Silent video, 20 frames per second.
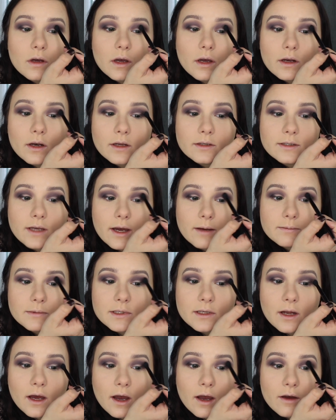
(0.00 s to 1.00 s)
And I
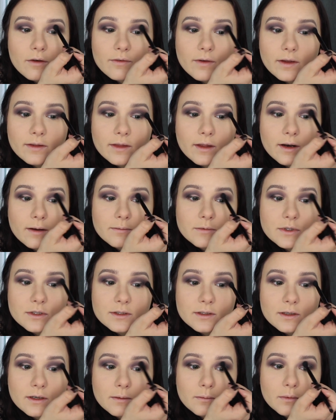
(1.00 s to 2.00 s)
topped it off, and then I'm
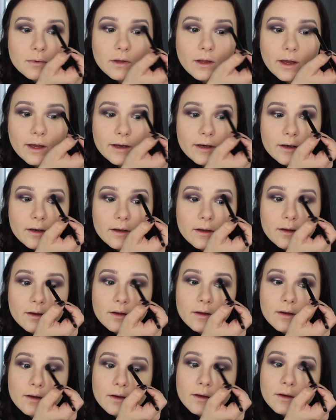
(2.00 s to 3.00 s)
just going to blend
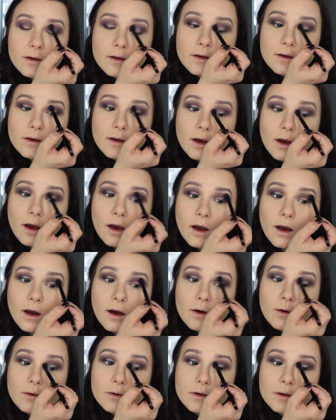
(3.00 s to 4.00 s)

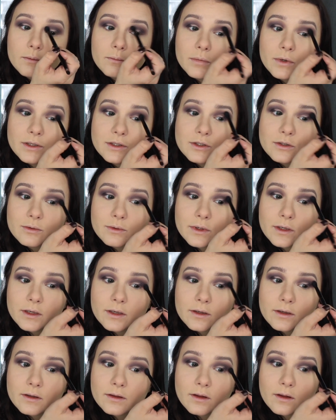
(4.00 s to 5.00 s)
out
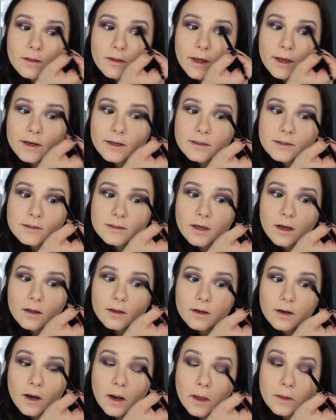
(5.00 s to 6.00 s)
between the lightest
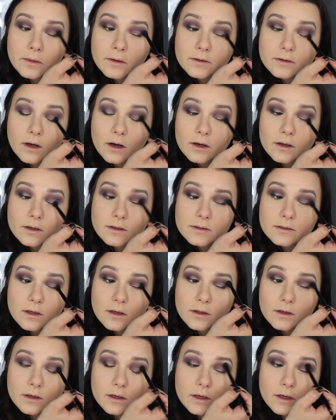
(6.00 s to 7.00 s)
color and the darkest
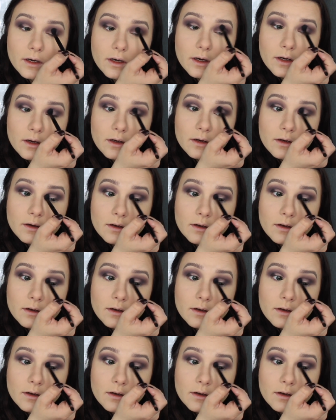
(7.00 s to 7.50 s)
color here.